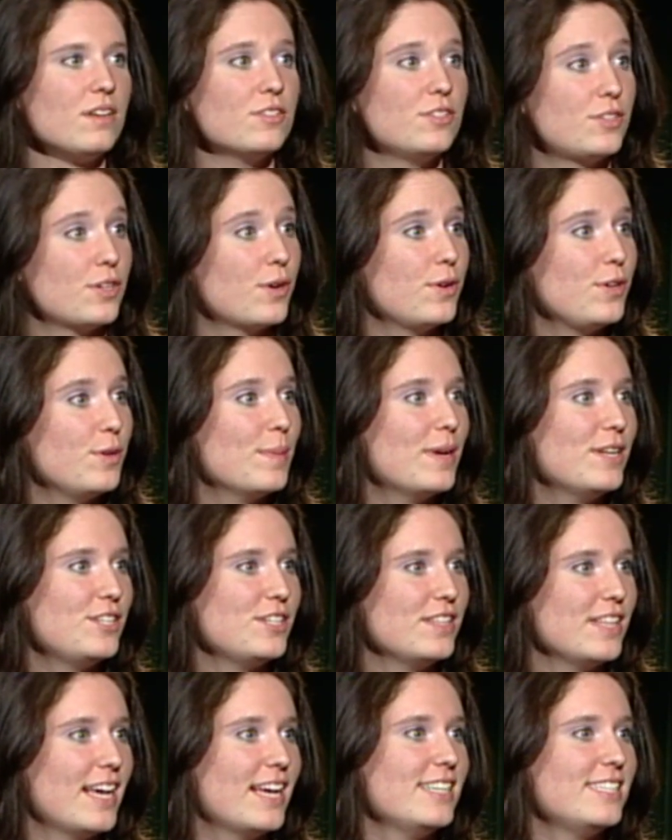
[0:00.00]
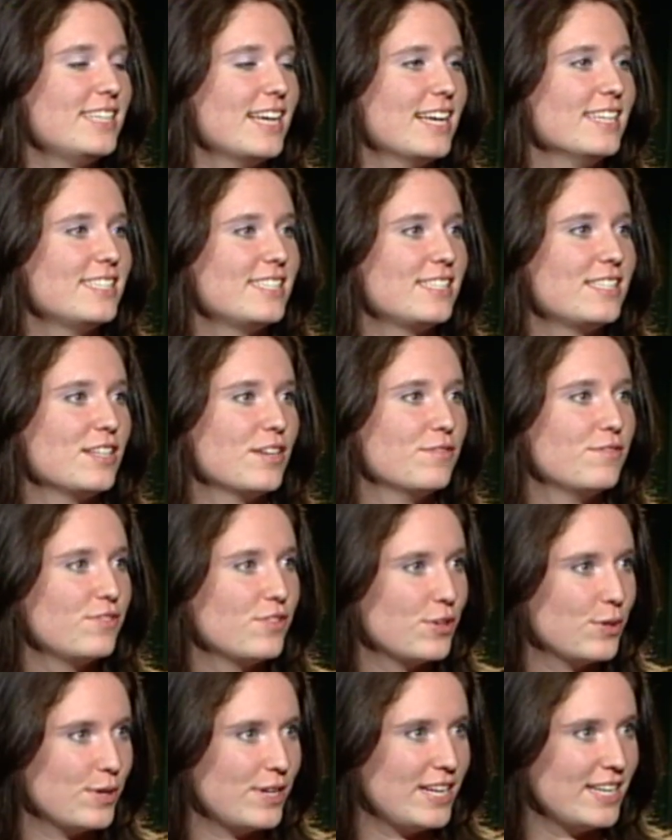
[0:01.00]
So you mentioned that tests of
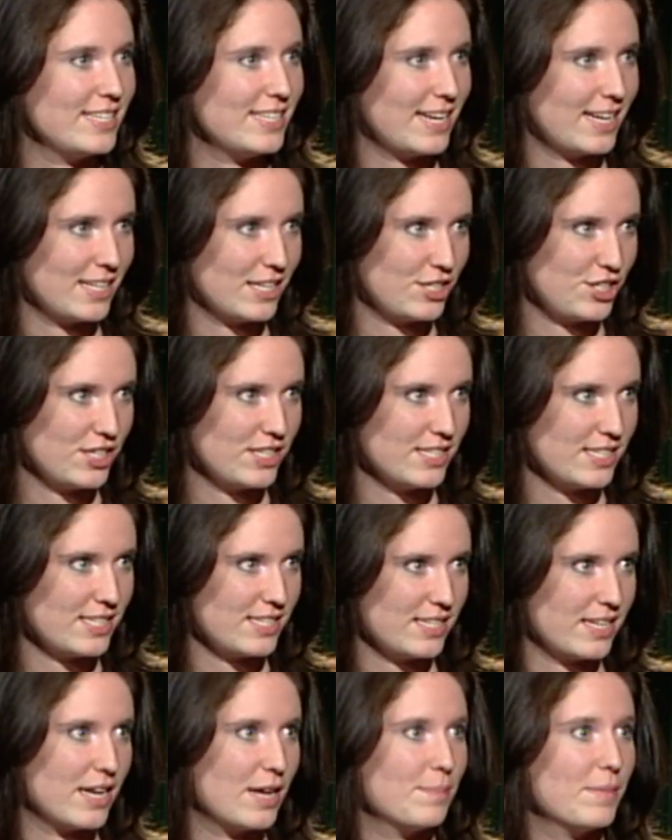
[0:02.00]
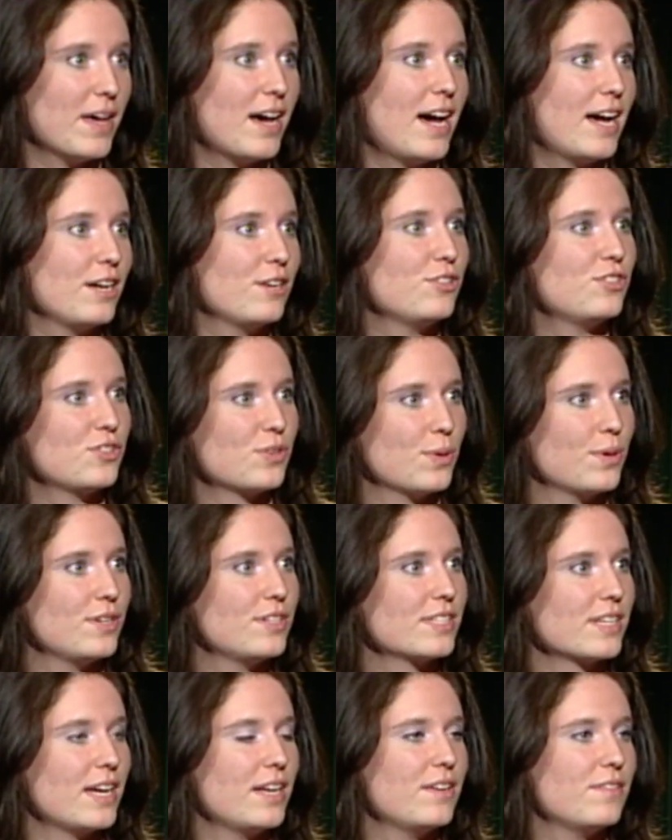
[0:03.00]
fluid intelligence, the higher
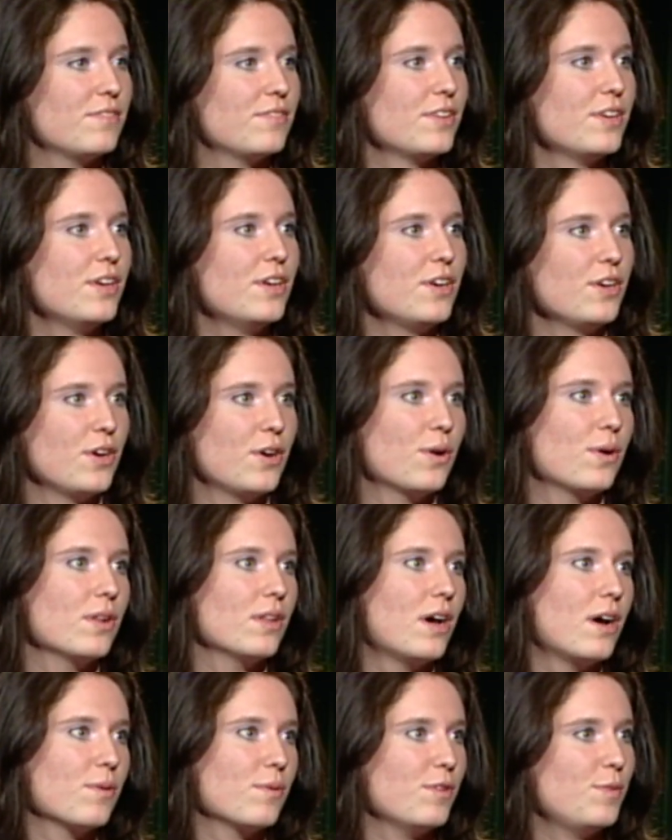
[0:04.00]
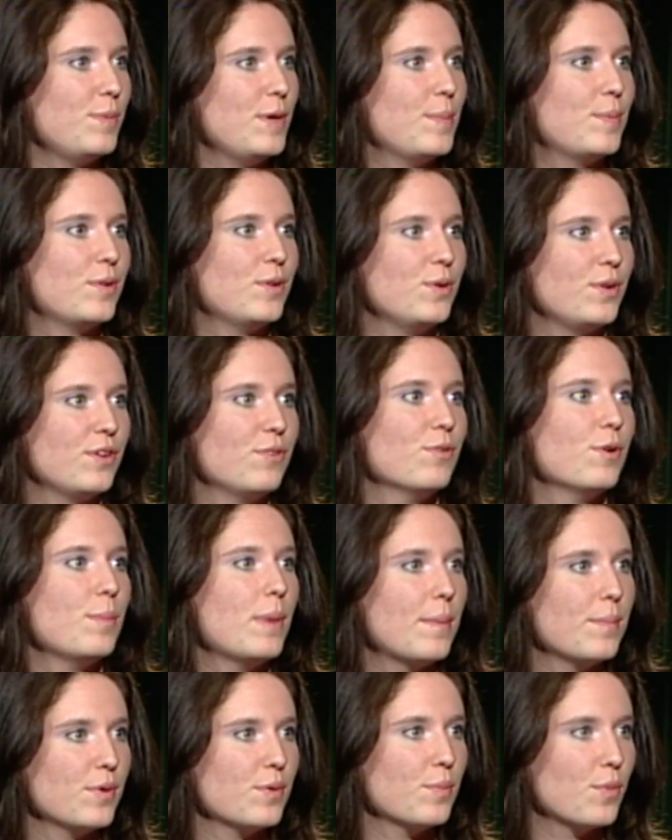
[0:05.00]
scores kind of go along with people who can
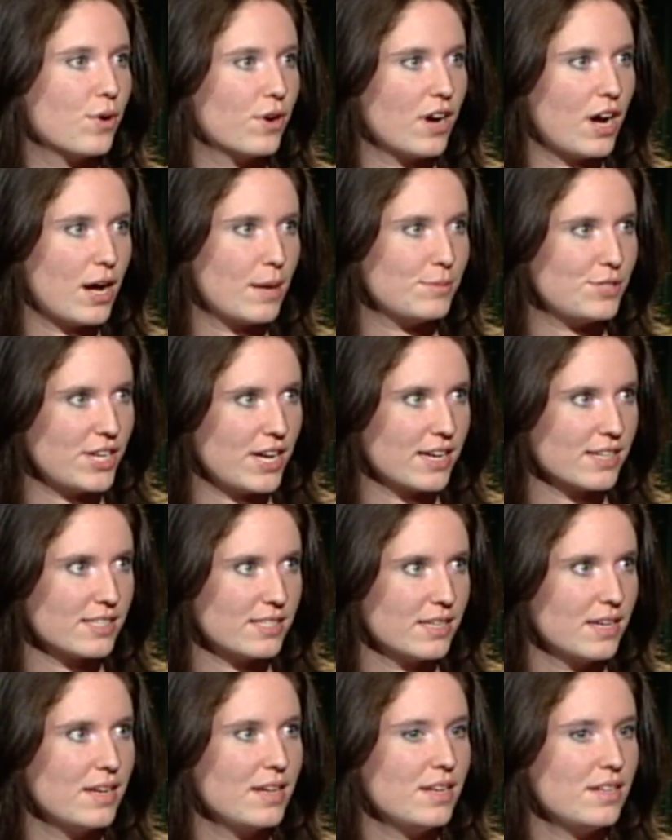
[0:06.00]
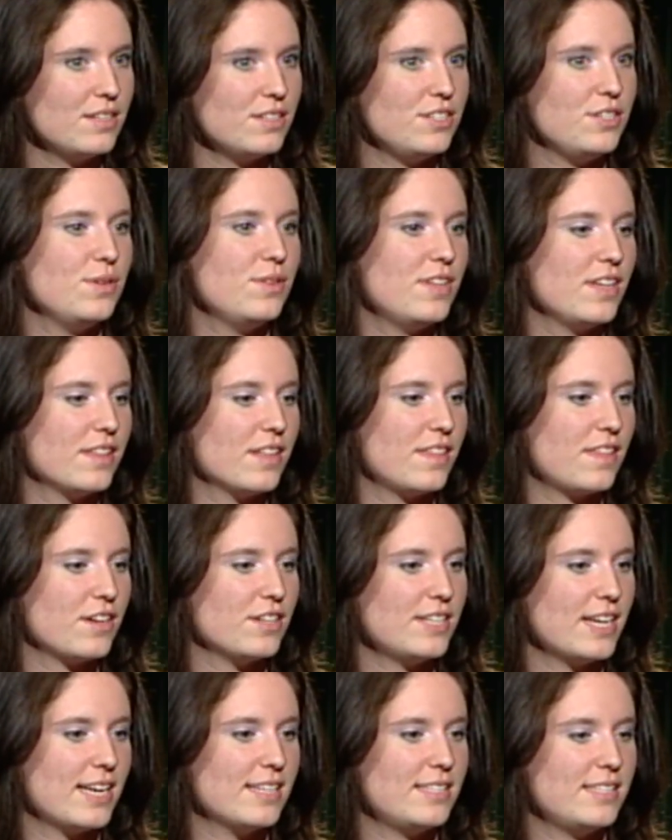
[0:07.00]
remember more objects. Do you think that they're
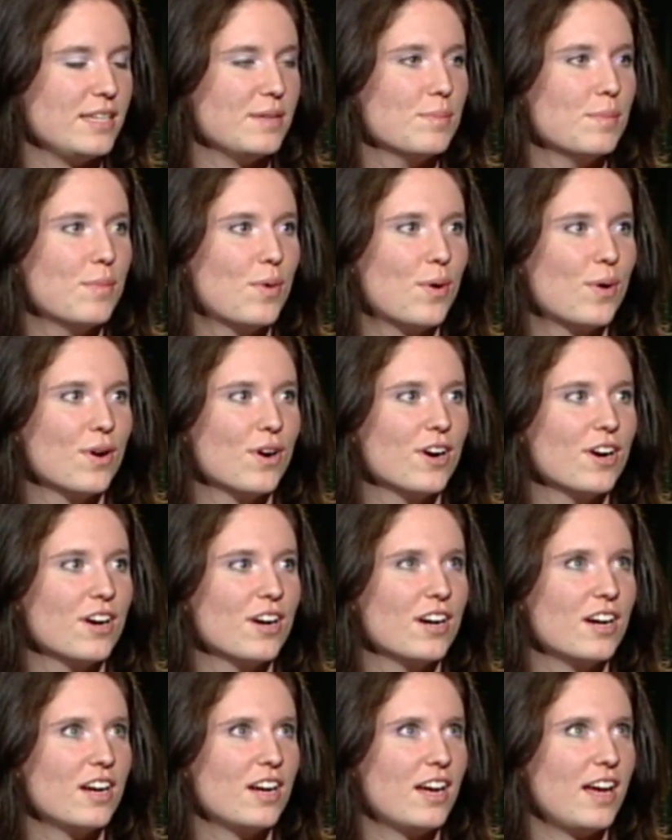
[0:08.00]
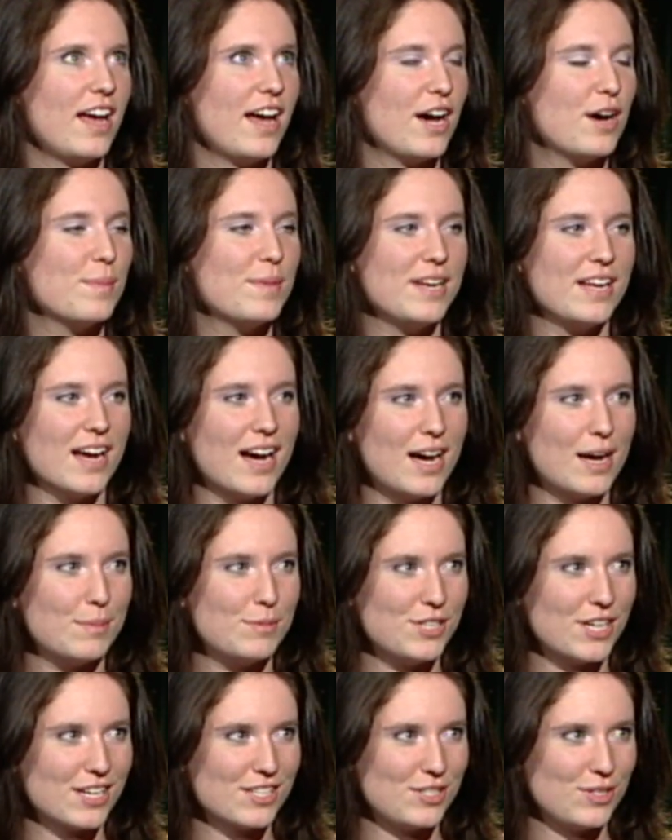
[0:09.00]
testing more how many
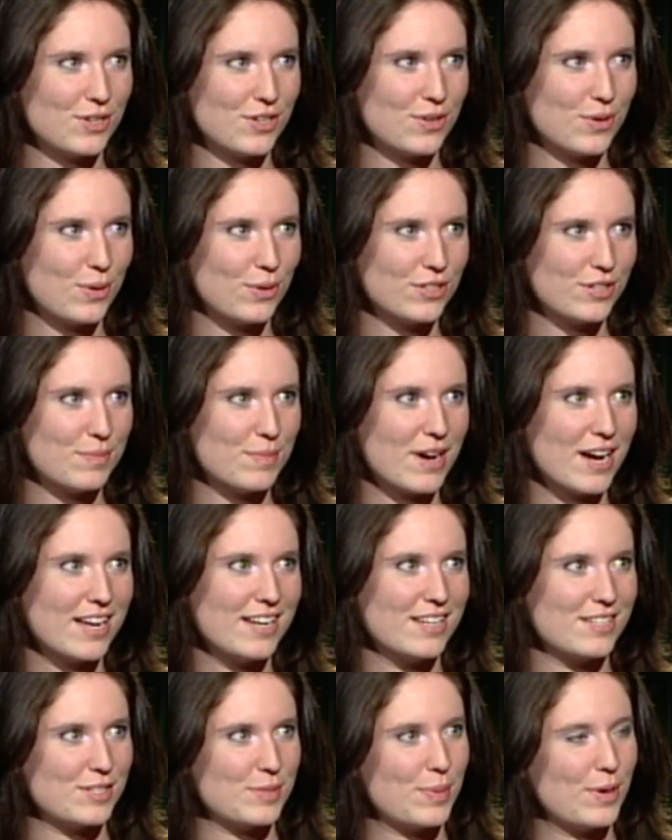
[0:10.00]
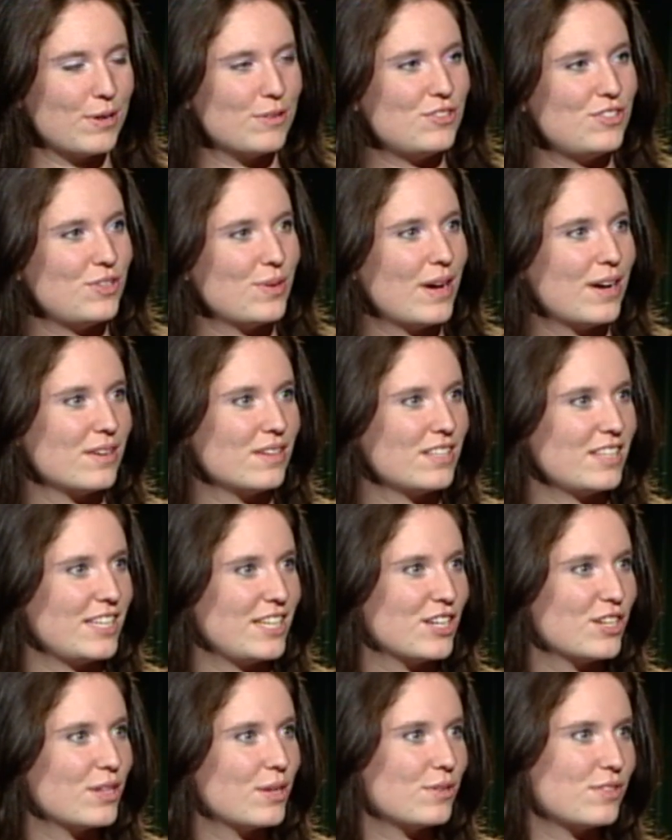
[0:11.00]
objects you can hold in mind as opposed to how
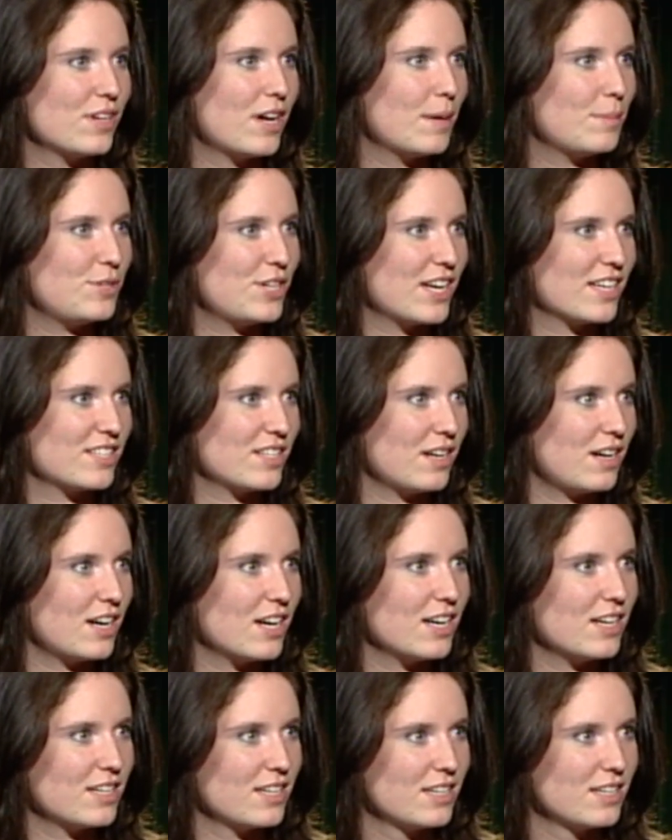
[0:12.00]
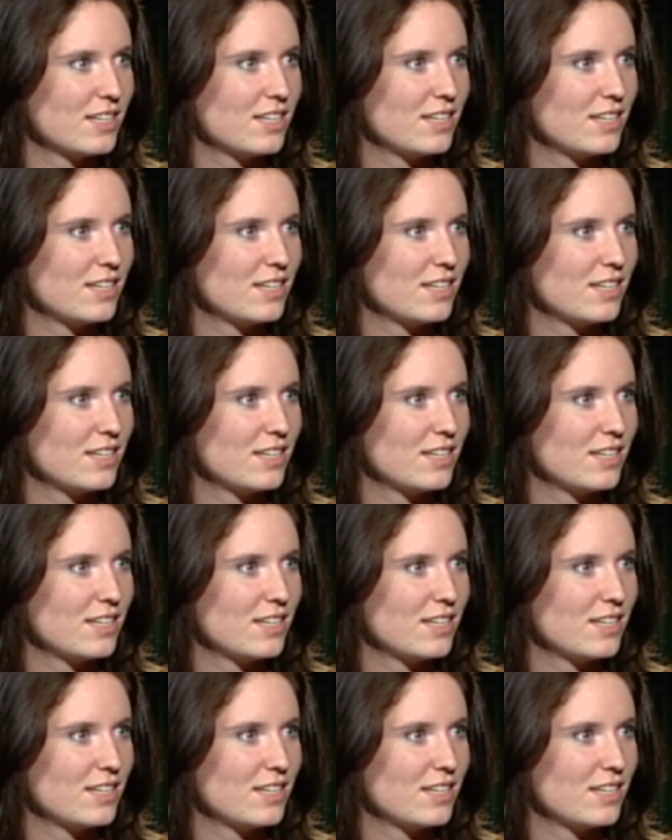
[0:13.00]
clear those objects are?